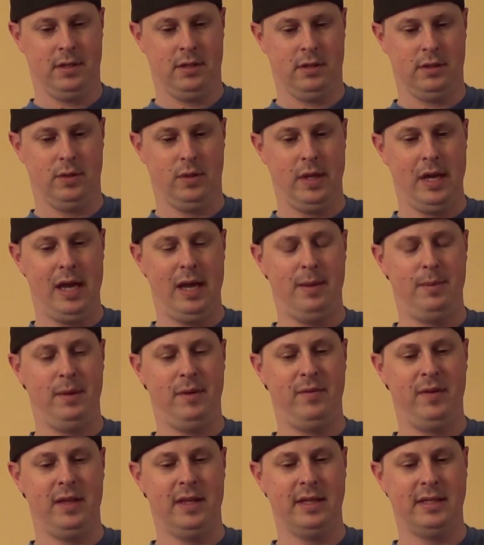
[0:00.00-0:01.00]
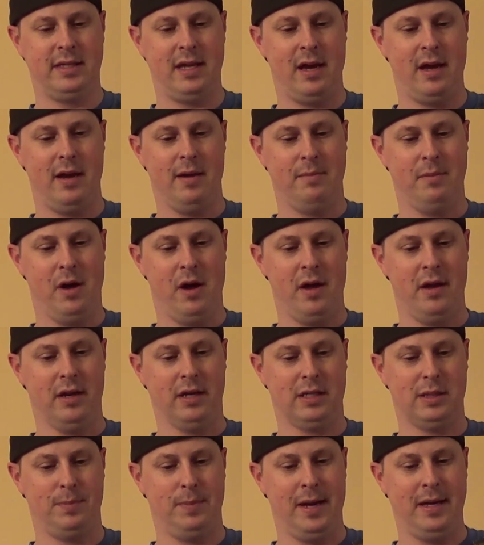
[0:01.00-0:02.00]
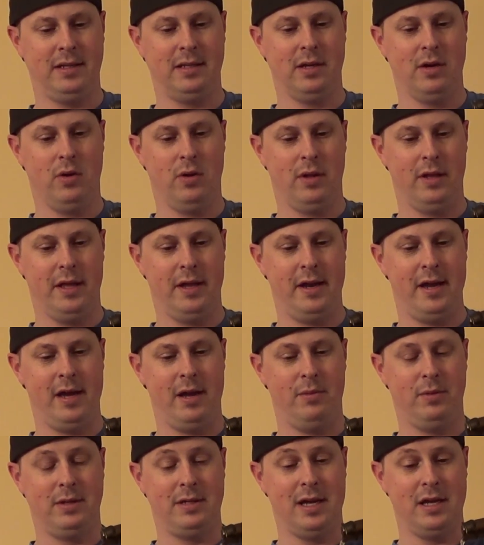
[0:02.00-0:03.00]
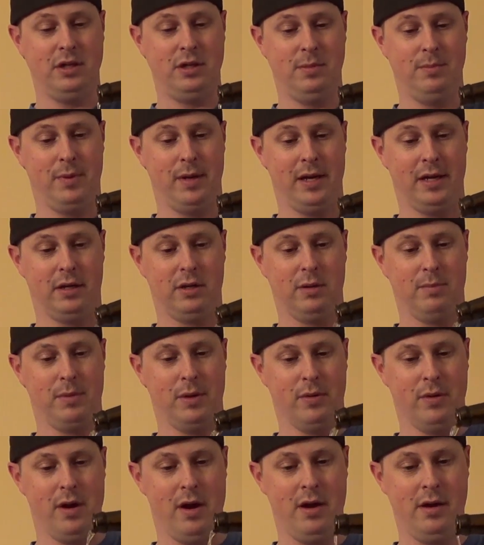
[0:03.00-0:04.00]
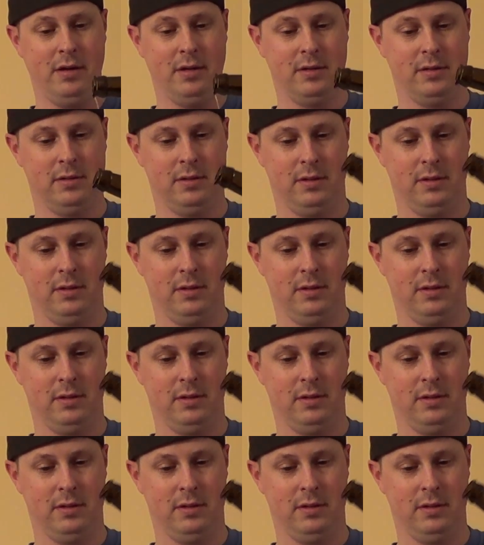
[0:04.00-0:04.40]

So the ABV this high, I'm not expecting a whole lot of head retention, but I could be wrong.